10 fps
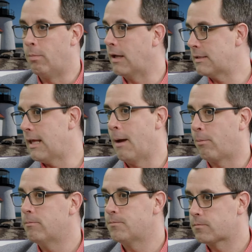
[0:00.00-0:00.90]
abuts
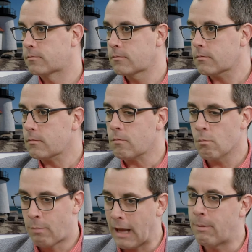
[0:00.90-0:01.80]
that
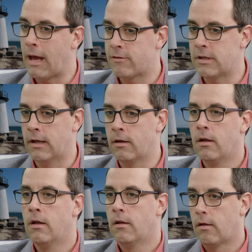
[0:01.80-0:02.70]
bike path said,
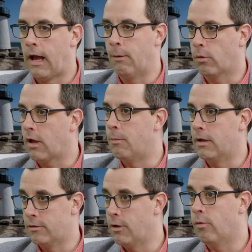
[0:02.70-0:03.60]
I will come
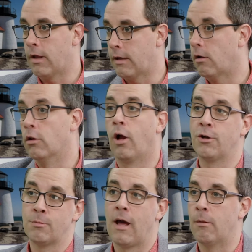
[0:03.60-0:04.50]
in and donate a
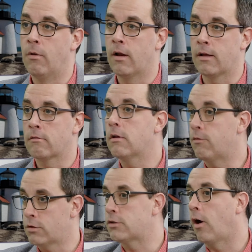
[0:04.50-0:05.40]
large amount of money
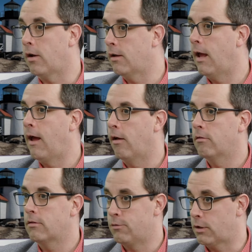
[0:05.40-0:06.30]
if you start it now,
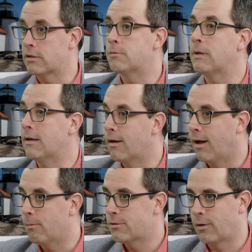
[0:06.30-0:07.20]
if you can speed it
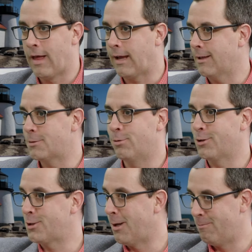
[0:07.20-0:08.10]
up. So that gets
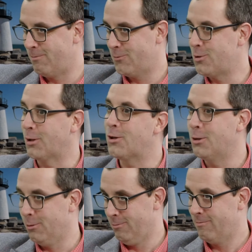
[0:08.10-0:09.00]
pushed up to the
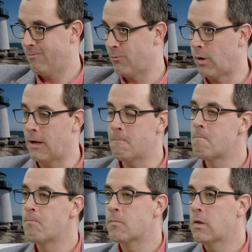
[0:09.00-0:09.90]
queue, mm-hmm. right?
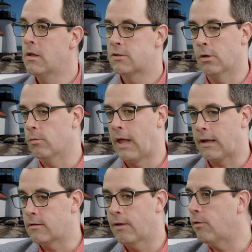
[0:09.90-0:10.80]
So that
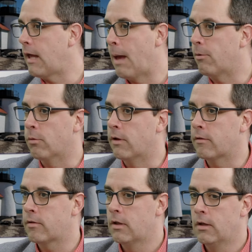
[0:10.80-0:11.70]
could definitely happen
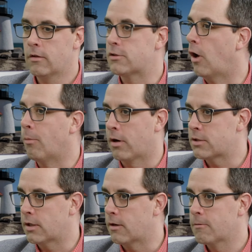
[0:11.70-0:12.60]
with the Salt
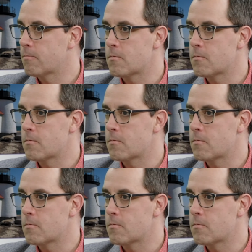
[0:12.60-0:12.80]
Marsh Center.